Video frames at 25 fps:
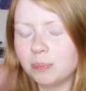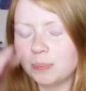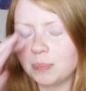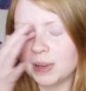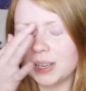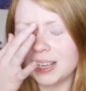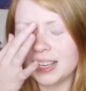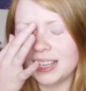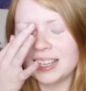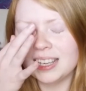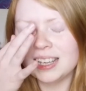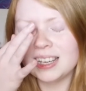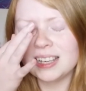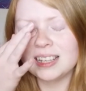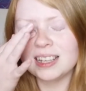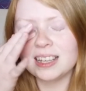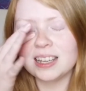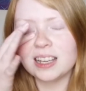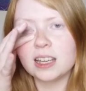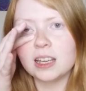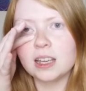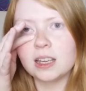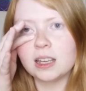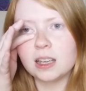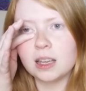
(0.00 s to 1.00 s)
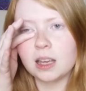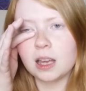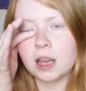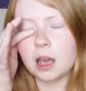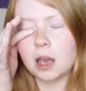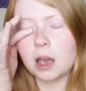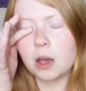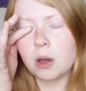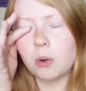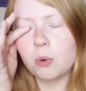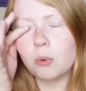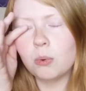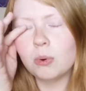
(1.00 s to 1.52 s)
But
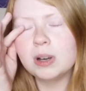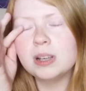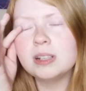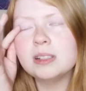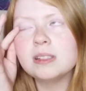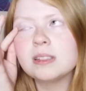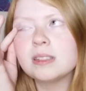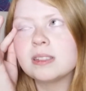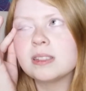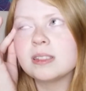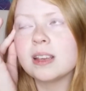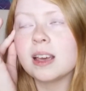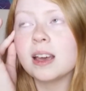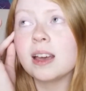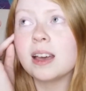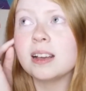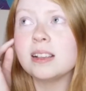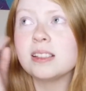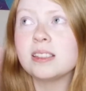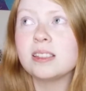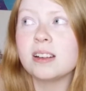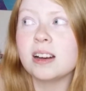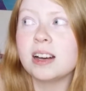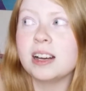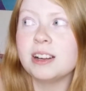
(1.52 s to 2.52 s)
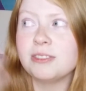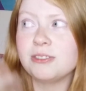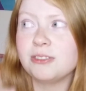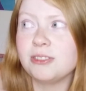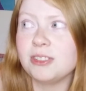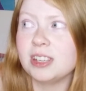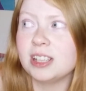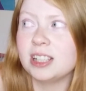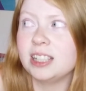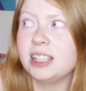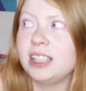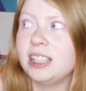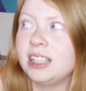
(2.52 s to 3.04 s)
once I started
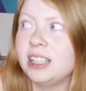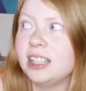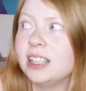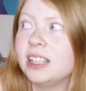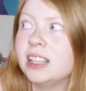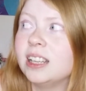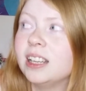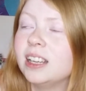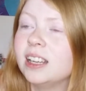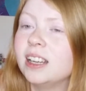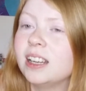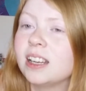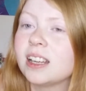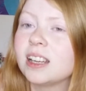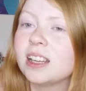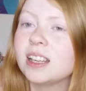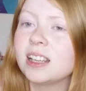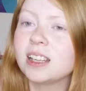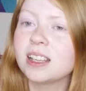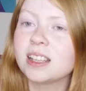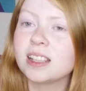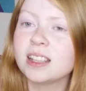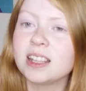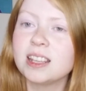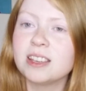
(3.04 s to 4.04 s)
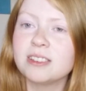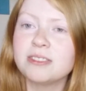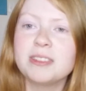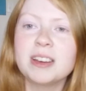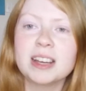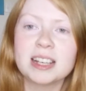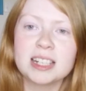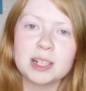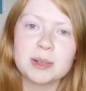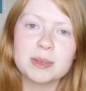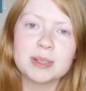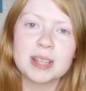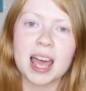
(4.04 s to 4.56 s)
feeling the
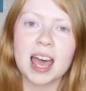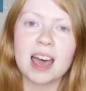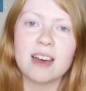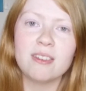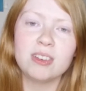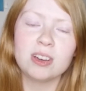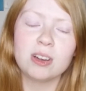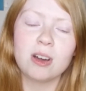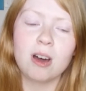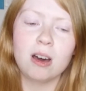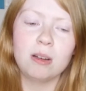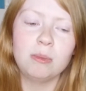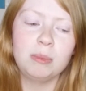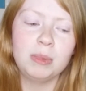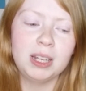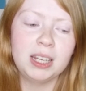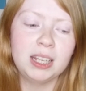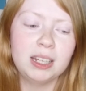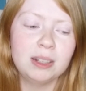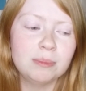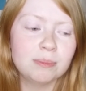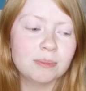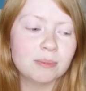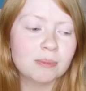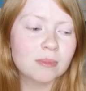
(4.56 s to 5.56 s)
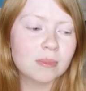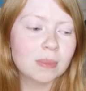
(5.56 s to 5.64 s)
effect it was having on me,